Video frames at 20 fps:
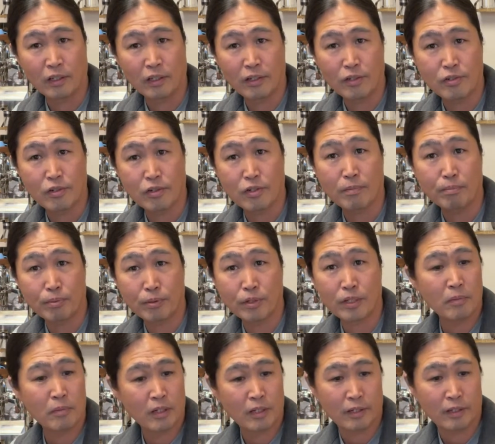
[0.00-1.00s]
this is a
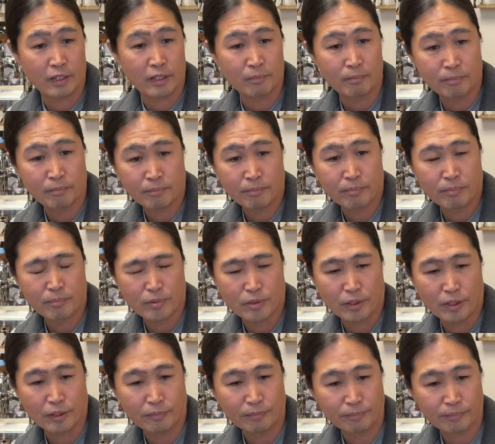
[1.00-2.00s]
pre-millennium
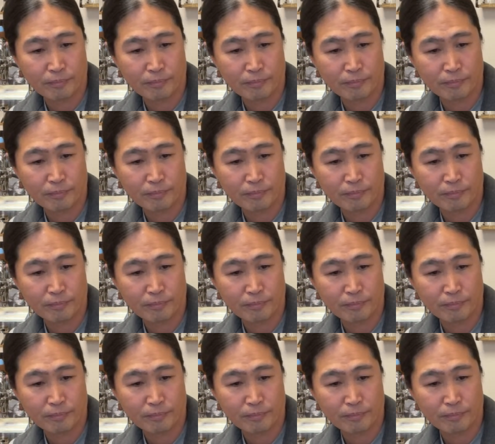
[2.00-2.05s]
so